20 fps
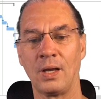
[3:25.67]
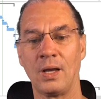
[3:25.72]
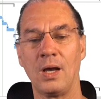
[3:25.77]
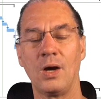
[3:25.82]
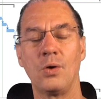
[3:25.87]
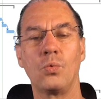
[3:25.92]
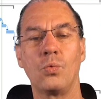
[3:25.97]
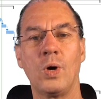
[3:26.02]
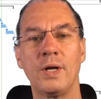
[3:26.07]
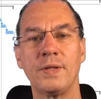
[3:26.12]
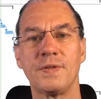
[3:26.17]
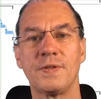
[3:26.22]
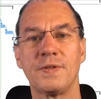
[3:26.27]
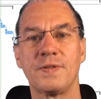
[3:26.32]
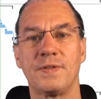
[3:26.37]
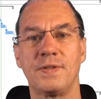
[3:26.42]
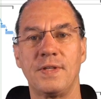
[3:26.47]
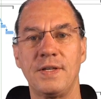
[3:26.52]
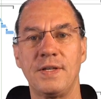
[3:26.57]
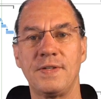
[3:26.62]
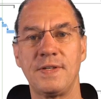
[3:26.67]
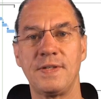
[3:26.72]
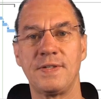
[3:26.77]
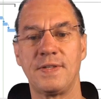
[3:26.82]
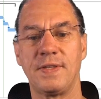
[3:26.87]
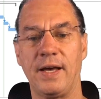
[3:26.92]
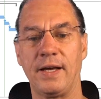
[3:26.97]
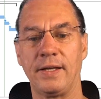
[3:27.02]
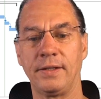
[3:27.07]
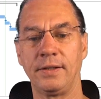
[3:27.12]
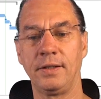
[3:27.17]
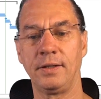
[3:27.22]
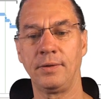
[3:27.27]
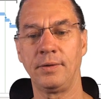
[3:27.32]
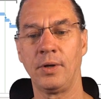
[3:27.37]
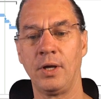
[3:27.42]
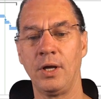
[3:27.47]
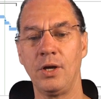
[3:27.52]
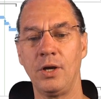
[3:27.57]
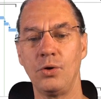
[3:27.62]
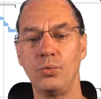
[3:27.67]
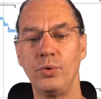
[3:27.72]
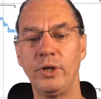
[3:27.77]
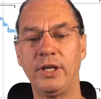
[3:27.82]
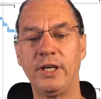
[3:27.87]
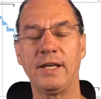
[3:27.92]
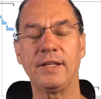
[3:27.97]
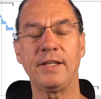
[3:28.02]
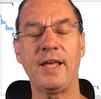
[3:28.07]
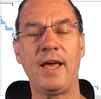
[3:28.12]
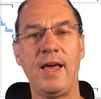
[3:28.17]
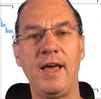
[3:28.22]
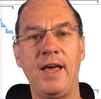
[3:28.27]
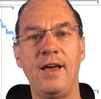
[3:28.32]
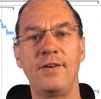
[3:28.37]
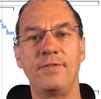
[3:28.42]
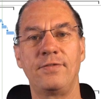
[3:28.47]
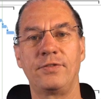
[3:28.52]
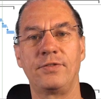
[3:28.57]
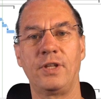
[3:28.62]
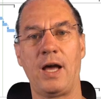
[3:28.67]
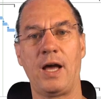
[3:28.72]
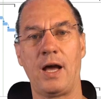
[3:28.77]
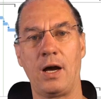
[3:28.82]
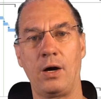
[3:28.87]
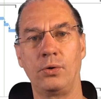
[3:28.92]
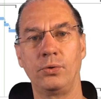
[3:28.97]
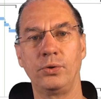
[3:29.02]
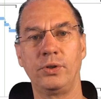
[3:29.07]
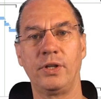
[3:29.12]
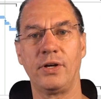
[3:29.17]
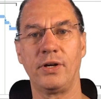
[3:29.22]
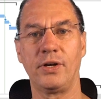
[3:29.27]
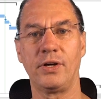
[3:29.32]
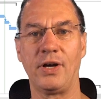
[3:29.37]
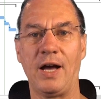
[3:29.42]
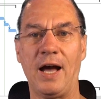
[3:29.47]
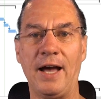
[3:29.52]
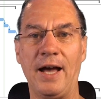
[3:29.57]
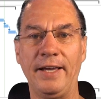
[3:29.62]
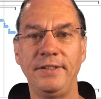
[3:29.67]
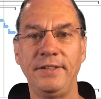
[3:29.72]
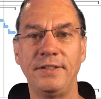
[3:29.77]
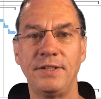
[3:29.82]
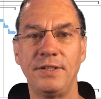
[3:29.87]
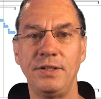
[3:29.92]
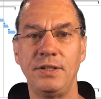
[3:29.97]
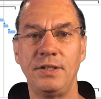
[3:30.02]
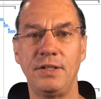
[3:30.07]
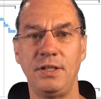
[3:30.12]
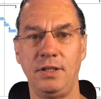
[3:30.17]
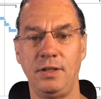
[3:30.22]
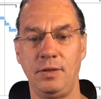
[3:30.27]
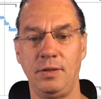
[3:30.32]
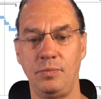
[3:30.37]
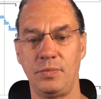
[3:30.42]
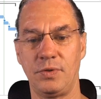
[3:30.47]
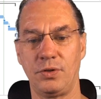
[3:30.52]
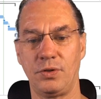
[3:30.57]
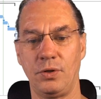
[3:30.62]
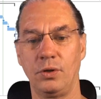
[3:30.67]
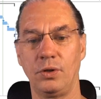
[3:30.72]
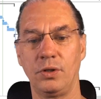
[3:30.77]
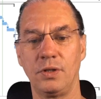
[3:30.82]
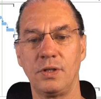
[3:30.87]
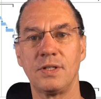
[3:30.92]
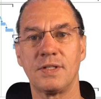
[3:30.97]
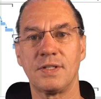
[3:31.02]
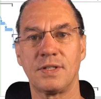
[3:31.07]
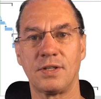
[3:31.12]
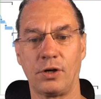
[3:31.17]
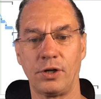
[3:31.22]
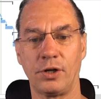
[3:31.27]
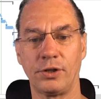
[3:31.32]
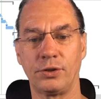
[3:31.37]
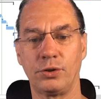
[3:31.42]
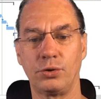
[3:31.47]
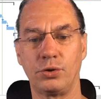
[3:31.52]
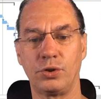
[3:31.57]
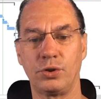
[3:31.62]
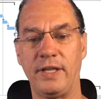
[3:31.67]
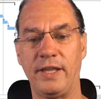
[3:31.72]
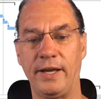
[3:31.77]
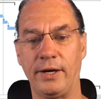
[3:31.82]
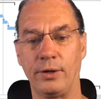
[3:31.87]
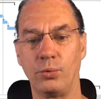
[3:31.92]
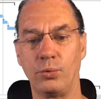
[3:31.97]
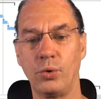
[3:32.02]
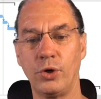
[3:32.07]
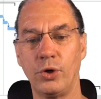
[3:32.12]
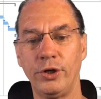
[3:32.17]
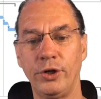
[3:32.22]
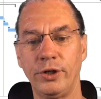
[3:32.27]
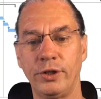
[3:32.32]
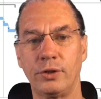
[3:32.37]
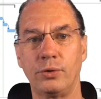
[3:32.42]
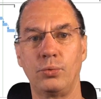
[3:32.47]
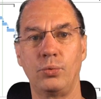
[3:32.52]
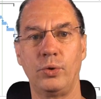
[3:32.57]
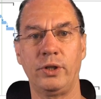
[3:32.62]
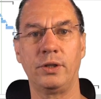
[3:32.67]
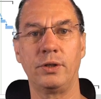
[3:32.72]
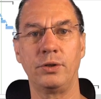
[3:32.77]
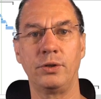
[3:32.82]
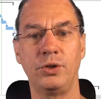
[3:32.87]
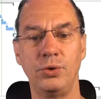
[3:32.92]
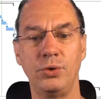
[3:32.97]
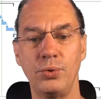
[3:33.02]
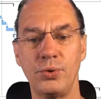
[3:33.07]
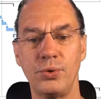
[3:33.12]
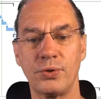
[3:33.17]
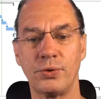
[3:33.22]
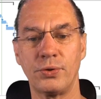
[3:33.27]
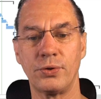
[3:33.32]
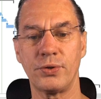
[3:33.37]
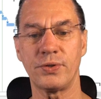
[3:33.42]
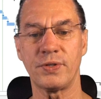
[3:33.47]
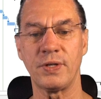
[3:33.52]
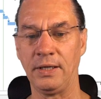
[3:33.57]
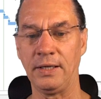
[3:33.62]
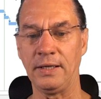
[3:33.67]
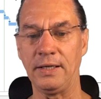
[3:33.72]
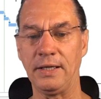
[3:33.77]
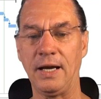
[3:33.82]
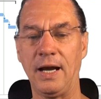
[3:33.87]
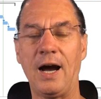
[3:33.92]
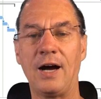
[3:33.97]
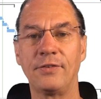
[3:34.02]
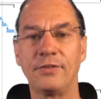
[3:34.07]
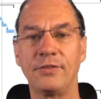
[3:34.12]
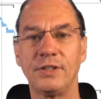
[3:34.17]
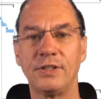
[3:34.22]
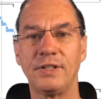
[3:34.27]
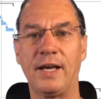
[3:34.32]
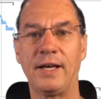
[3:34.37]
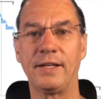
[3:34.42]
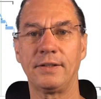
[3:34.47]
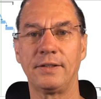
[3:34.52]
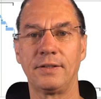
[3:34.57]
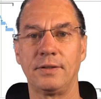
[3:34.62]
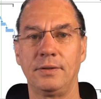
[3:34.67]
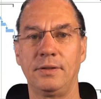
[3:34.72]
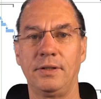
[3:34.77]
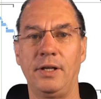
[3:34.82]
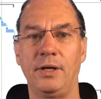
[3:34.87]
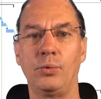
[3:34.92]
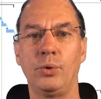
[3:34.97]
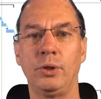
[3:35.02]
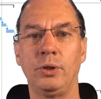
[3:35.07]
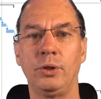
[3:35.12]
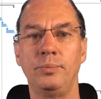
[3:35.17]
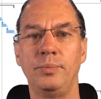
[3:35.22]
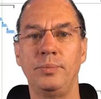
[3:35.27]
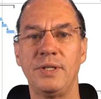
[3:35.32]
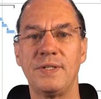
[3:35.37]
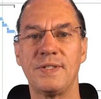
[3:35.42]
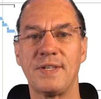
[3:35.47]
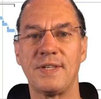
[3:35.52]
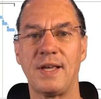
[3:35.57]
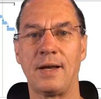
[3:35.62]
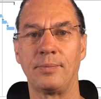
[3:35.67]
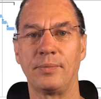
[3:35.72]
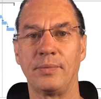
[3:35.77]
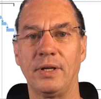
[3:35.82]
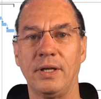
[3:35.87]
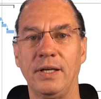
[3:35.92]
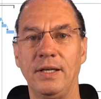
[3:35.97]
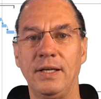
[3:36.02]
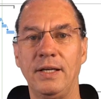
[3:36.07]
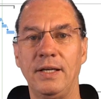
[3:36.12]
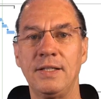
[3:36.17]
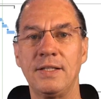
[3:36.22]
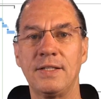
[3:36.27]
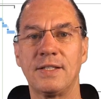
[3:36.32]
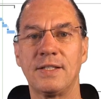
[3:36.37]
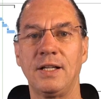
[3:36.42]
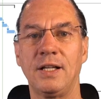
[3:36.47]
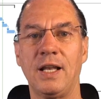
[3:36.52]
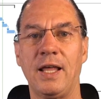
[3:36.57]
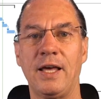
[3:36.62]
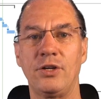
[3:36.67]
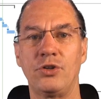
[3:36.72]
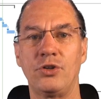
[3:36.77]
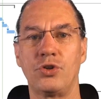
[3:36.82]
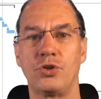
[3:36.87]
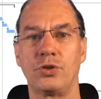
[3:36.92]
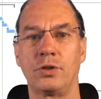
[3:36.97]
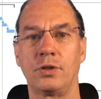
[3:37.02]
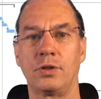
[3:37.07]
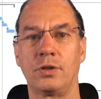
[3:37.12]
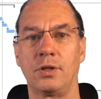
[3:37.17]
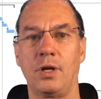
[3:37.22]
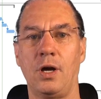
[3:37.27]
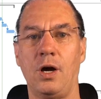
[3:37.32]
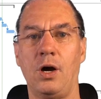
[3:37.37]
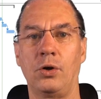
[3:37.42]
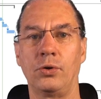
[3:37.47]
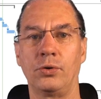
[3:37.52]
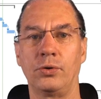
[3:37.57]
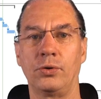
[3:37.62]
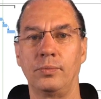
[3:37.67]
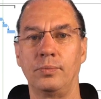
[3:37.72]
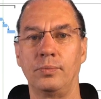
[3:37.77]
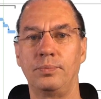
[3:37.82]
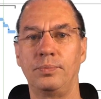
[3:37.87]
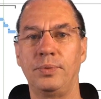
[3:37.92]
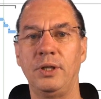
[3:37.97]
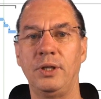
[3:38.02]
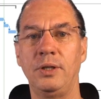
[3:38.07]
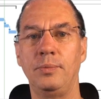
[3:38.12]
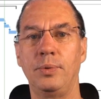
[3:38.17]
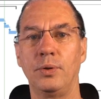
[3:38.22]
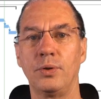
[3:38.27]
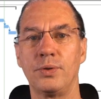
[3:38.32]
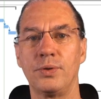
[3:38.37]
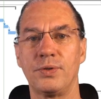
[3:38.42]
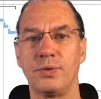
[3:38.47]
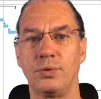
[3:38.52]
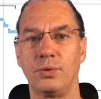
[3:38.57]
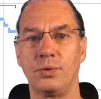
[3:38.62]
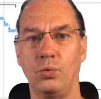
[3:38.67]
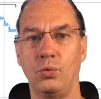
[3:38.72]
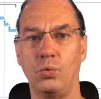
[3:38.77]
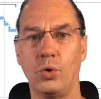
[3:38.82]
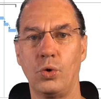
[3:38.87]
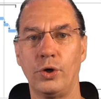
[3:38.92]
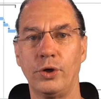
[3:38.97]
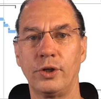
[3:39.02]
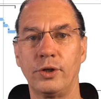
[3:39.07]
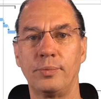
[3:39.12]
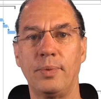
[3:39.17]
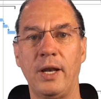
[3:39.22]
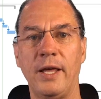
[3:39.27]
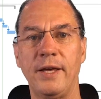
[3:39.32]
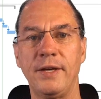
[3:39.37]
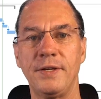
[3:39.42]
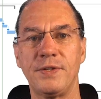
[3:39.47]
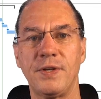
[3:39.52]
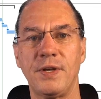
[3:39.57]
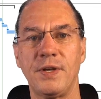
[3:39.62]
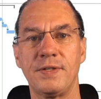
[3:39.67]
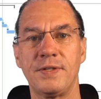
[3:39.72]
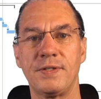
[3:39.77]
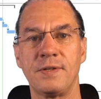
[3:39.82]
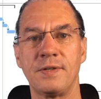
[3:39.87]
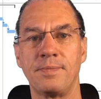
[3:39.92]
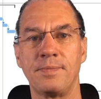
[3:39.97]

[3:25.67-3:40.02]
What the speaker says: Once this is done, we can have now the IT teams start their work with the users. After that, there will be some installation on people's workplaces